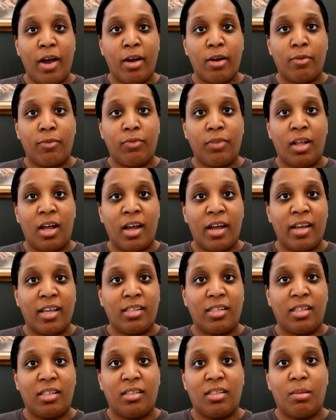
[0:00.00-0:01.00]

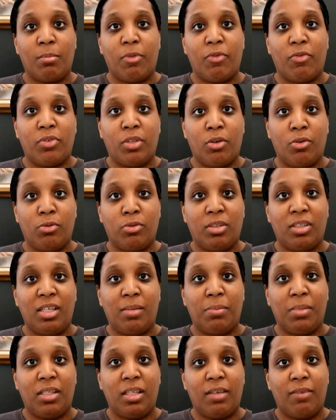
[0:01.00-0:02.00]
fireflies and some of those
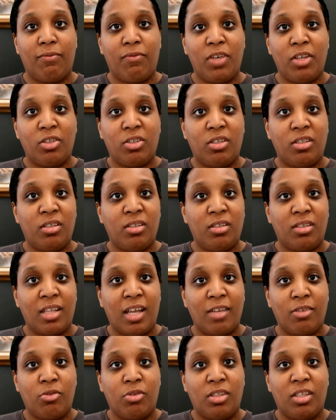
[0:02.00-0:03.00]
deep sea fishes
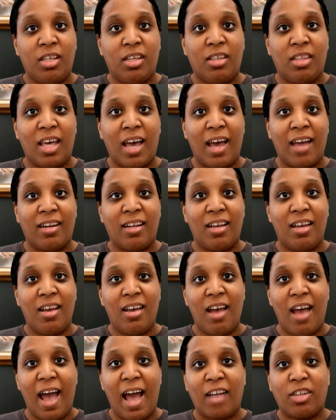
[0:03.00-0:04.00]
that you see that
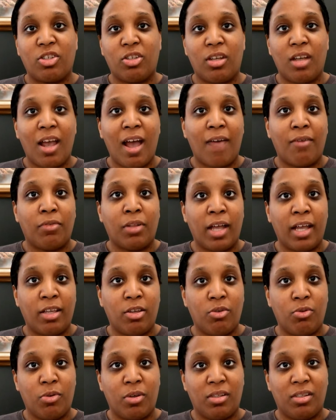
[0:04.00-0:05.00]
actually have light
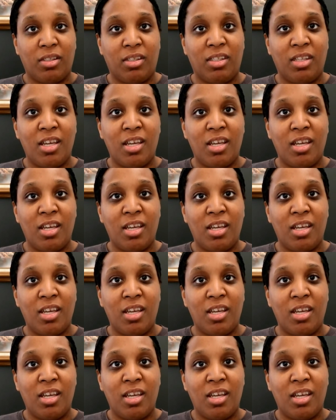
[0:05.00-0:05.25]
you can